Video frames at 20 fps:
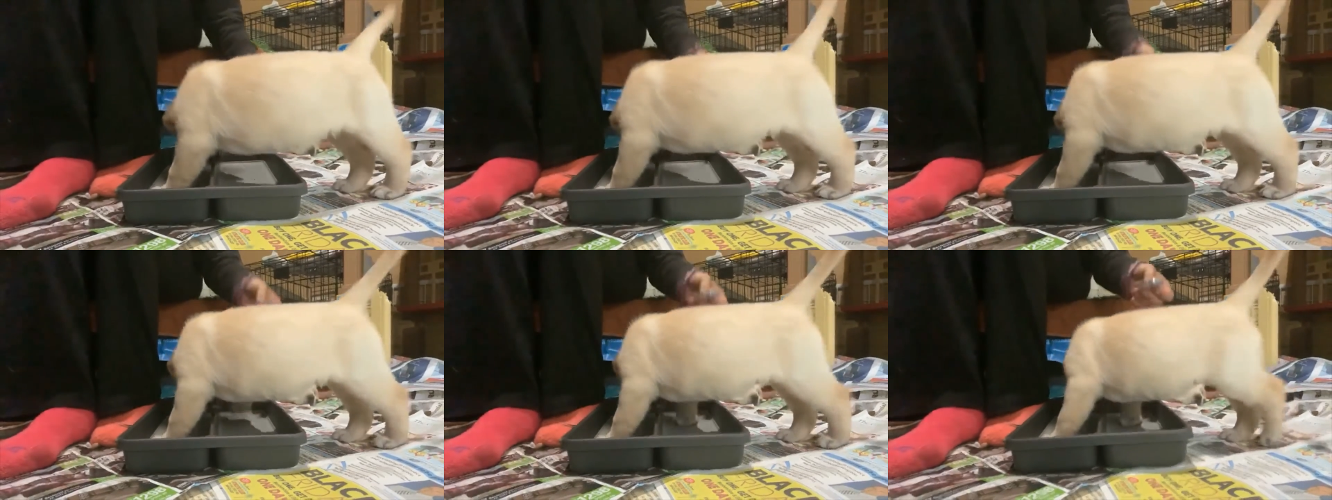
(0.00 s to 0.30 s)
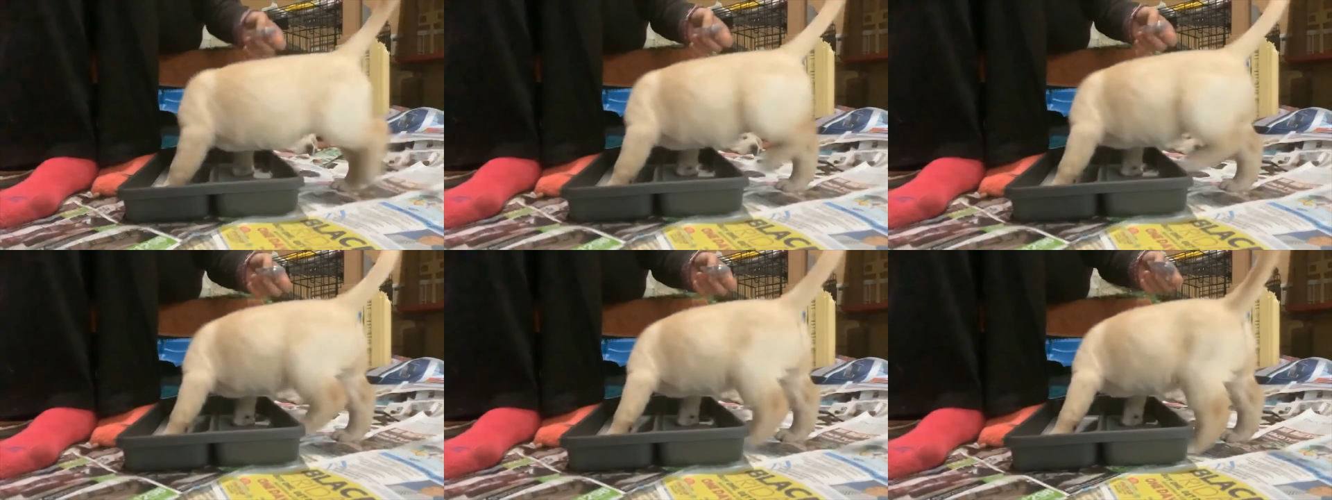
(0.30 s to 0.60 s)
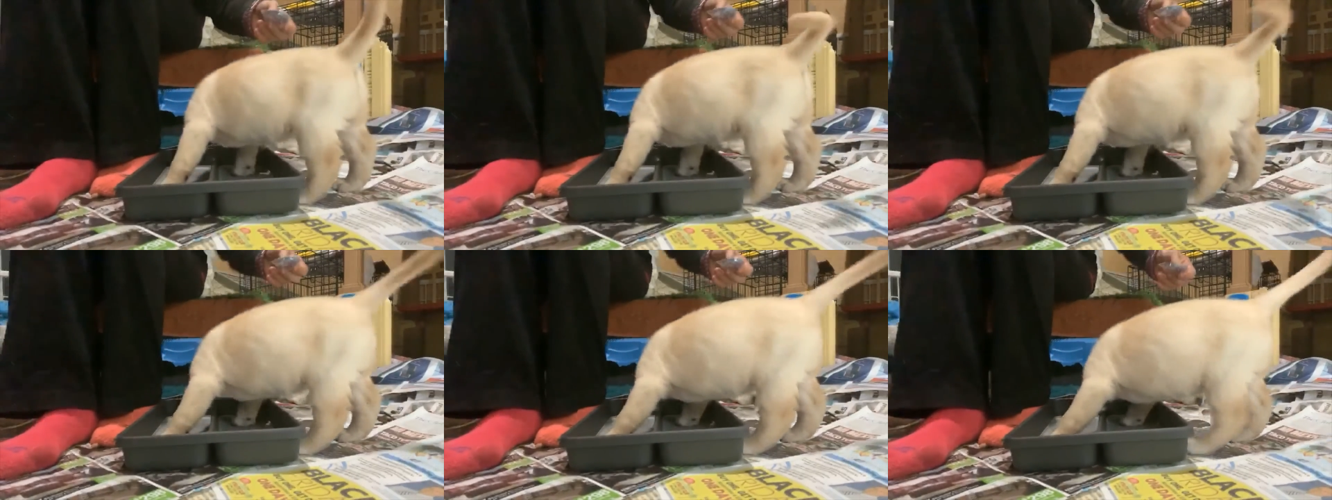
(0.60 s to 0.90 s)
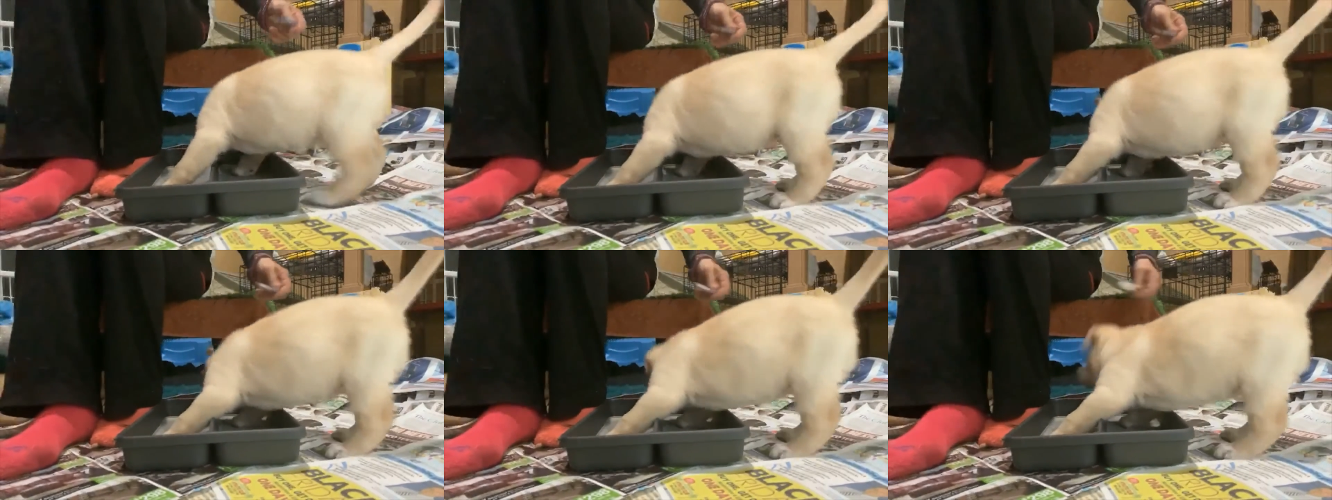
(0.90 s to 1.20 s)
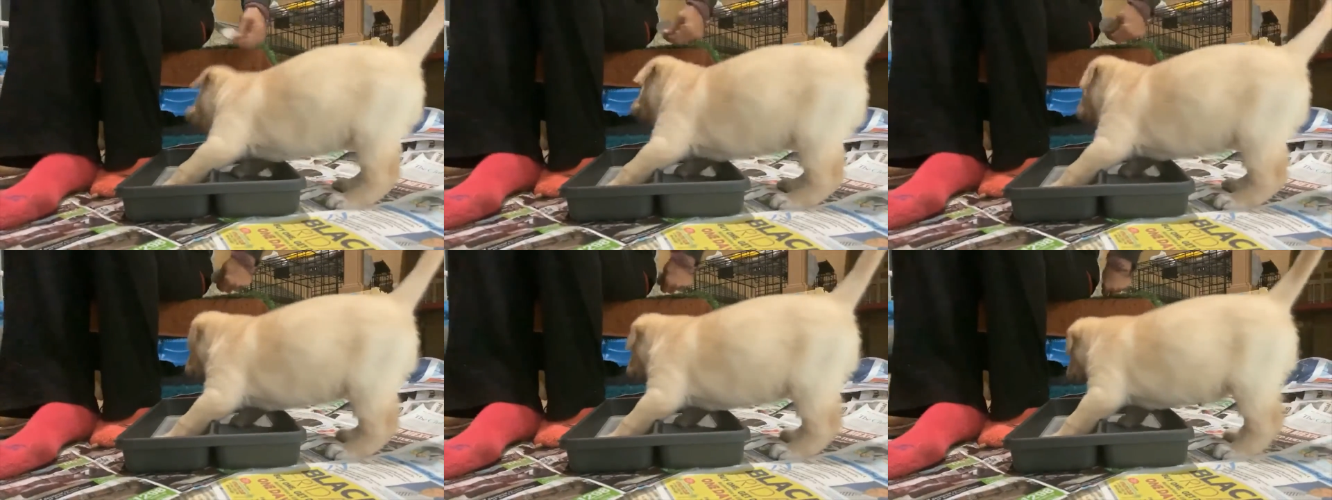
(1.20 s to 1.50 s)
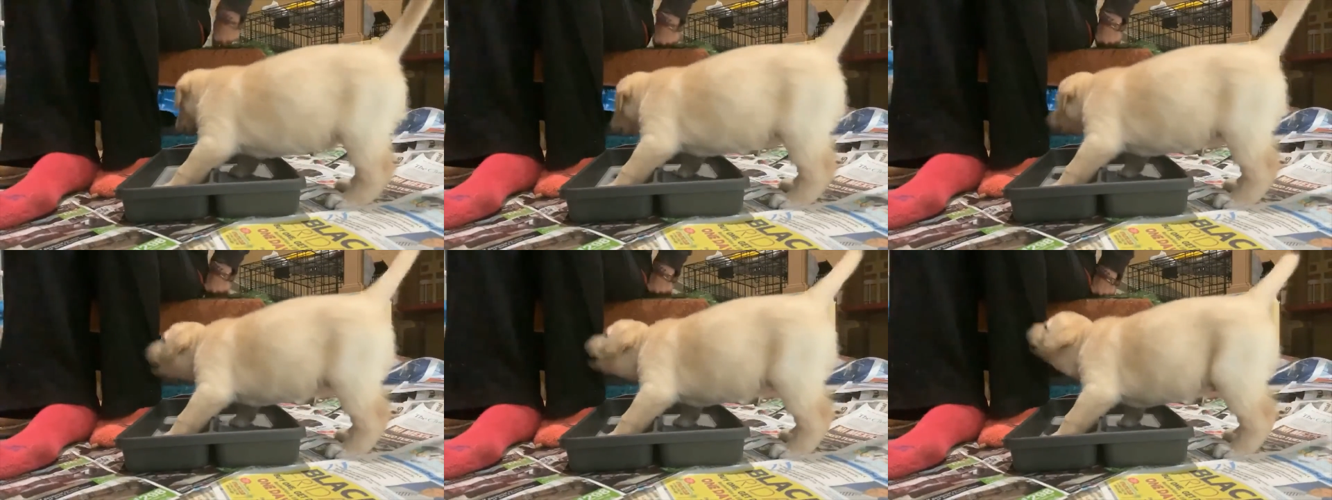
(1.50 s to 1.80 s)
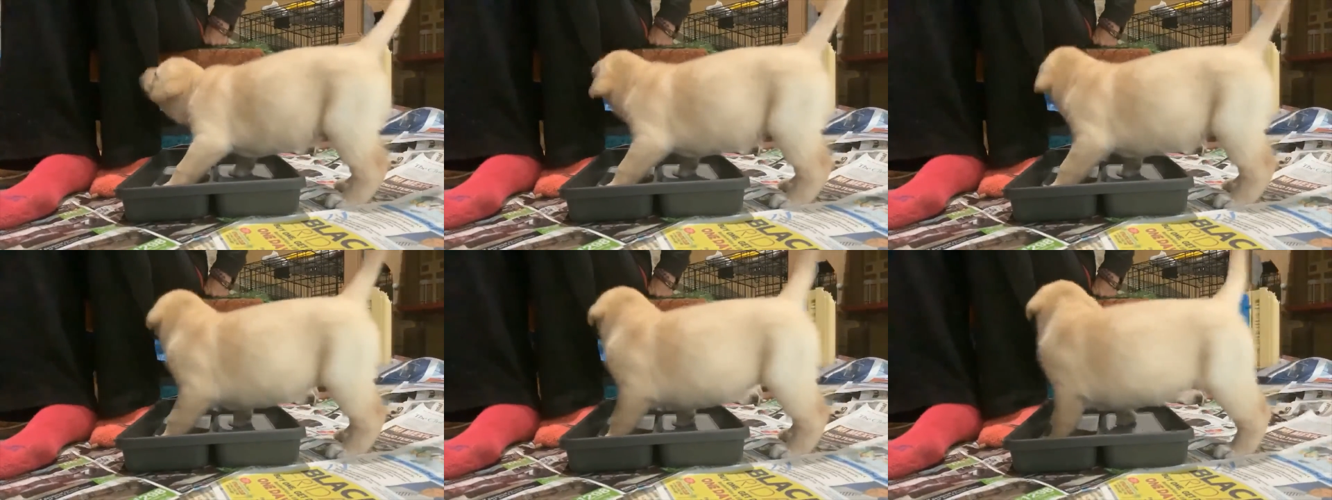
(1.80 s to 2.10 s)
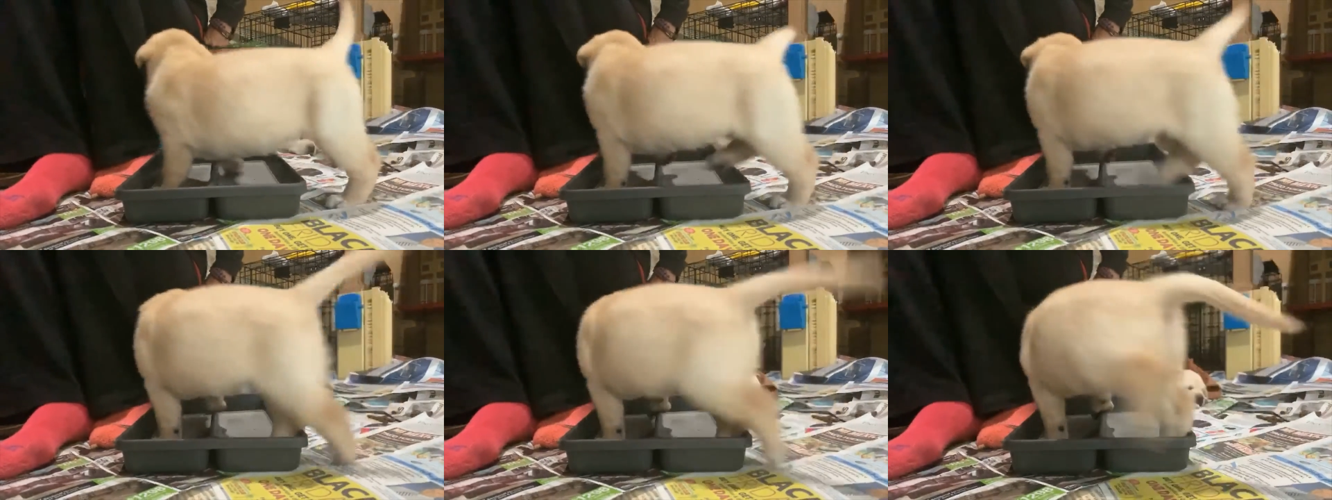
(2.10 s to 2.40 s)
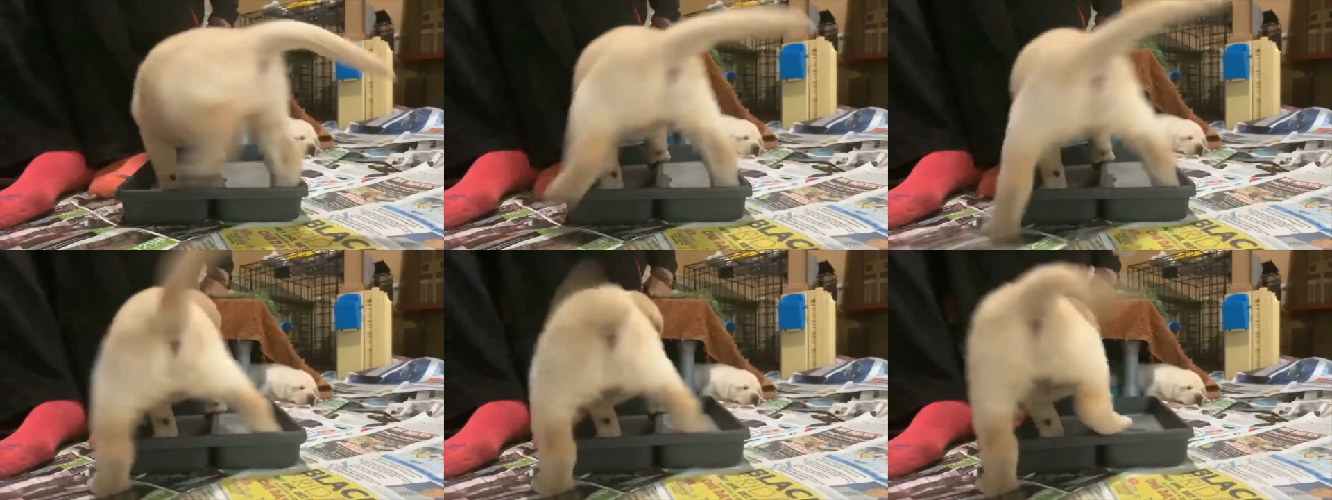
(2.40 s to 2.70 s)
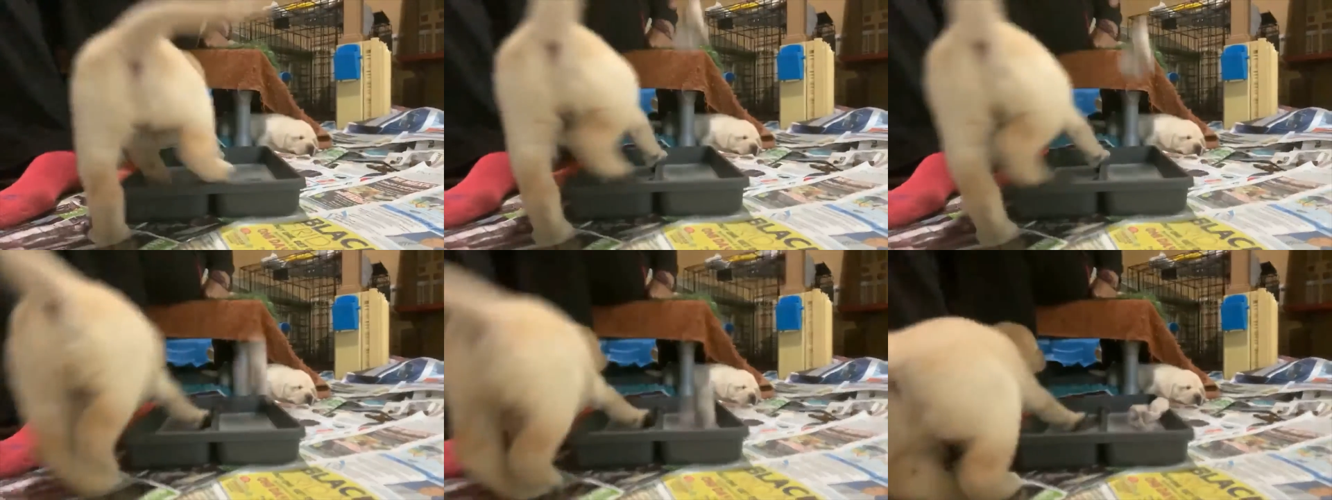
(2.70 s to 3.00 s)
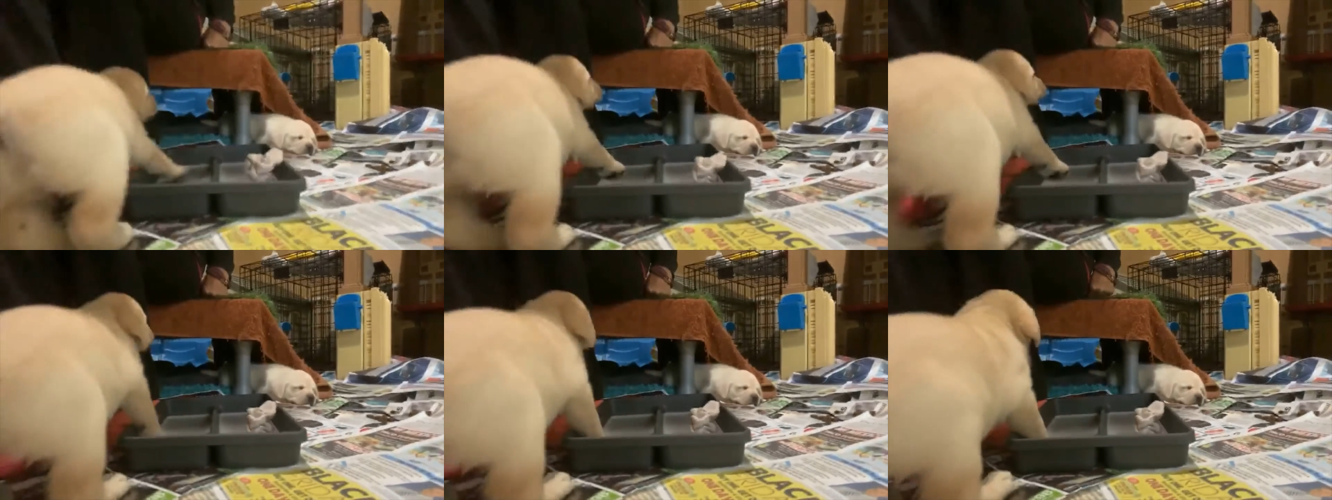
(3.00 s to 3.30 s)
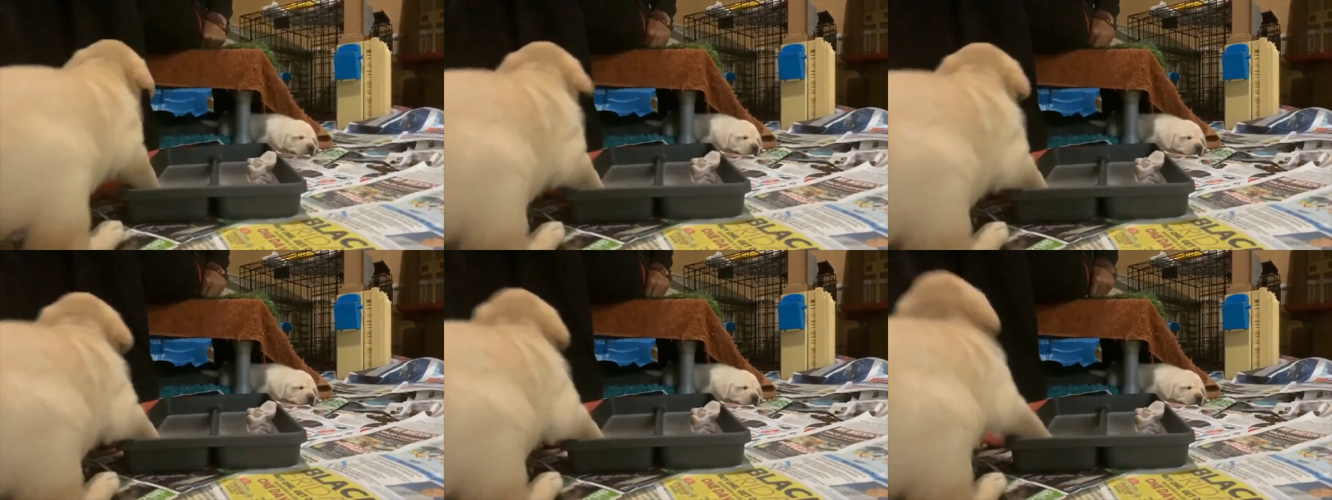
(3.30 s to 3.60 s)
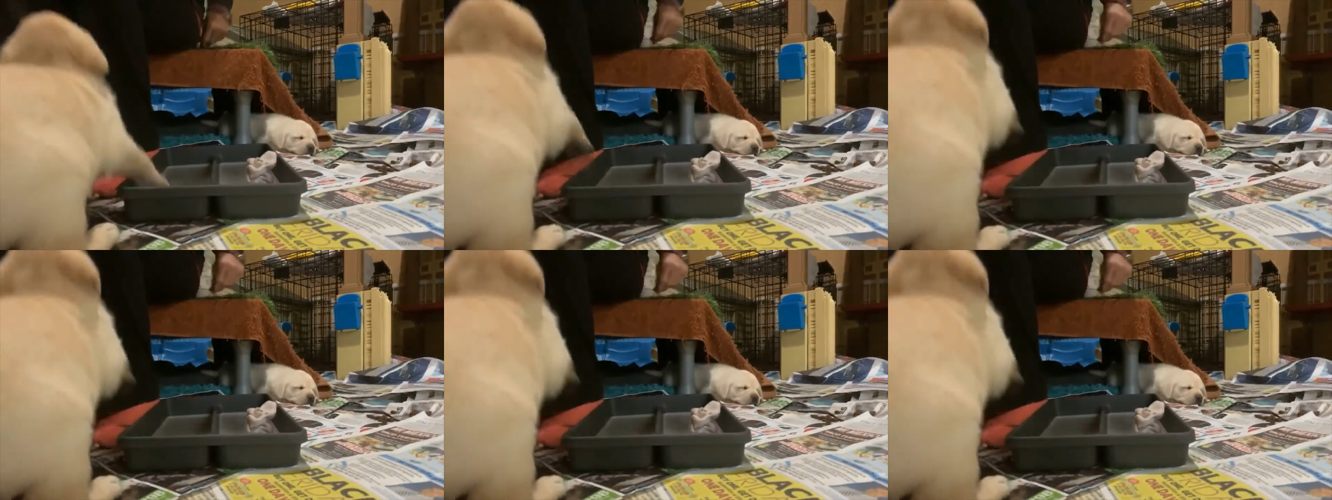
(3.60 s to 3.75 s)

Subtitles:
[unreadable: no face in view]